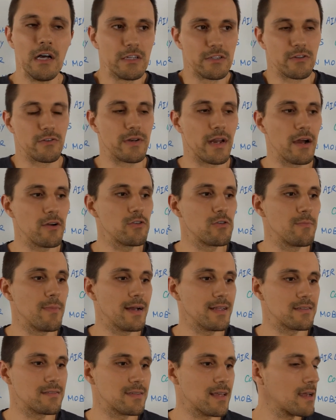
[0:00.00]
So now you
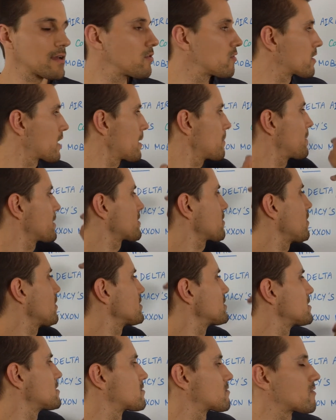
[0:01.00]
might say, okay, but
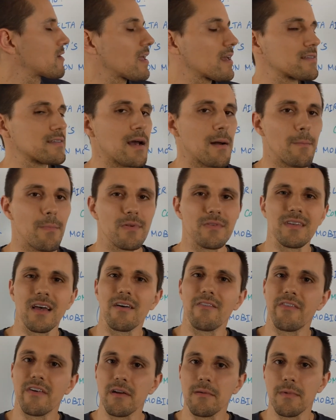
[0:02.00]
all these three examples
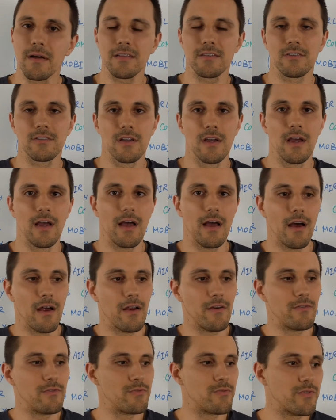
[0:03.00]
are very much
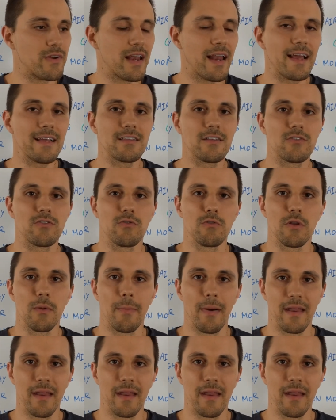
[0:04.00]
related to the